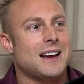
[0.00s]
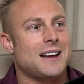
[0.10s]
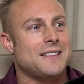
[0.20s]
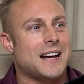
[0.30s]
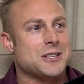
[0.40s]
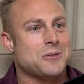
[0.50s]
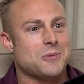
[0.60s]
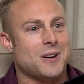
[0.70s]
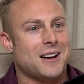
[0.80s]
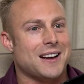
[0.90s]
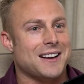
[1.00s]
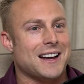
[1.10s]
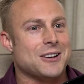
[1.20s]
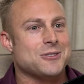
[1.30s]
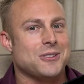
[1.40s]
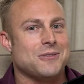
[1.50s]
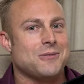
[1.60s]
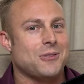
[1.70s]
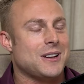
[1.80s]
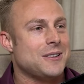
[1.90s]
And that's what I actually
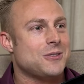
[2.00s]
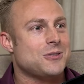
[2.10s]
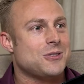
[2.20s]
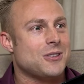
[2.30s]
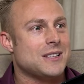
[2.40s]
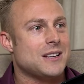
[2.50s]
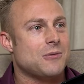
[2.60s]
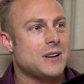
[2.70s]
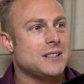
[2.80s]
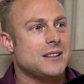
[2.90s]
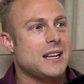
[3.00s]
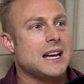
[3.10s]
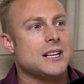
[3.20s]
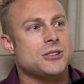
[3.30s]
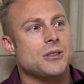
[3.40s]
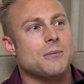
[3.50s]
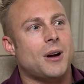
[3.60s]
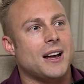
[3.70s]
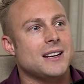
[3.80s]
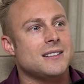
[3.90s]
fully understood as I went to the edge of the
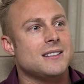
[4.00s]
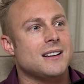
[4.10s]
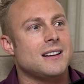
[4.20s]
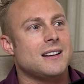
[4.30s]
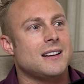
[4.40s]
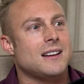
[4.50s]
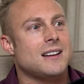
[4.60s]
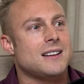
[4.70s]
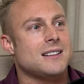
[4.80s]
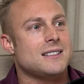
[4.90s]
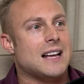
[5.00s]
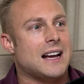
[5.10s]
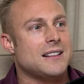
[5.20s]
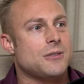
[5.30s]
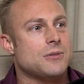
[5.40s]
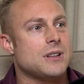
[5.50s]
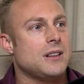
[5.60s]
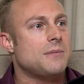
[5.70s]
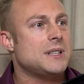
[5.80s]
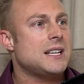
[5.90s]
mind, is that there was a
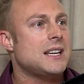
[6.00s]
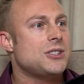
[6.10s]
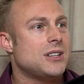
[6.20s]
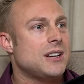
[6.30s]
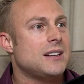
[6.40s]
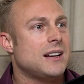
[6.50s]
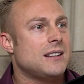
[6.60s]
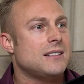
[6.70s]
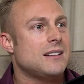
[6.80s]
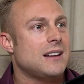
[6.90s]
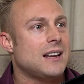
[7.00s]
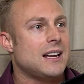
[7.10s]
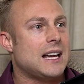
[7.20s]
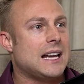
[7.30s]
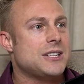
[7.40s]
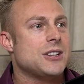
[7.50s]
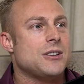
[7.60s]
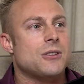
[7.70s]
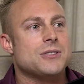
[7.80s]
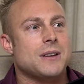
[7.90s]
limitation in it. And to
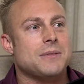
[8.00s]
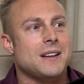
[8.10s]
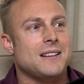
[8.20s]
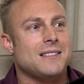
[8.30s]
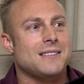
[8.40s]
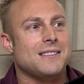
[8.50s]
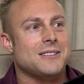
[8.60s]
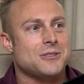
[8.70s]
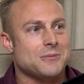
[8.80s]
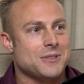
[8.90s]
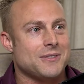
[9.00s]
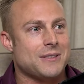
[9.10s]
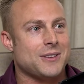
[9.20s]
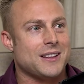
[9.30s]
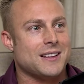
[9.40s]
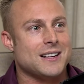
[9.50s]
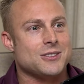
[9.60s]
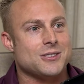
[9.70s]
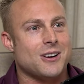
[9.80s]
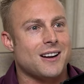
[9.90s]
know something in terms of everything that
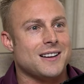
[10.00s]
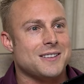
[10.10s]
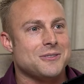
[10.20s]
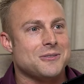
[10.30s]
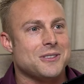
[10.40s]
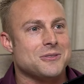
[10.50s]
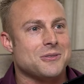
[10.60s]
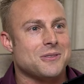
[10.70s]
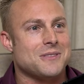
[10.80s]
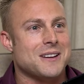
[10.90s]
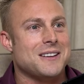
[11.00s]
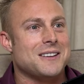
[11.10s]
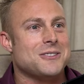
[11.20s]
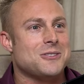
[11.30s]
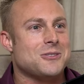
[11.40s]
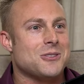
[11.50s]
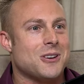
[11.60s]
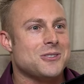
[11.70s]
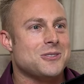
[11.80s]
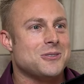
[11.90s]
it's not is you can sort of start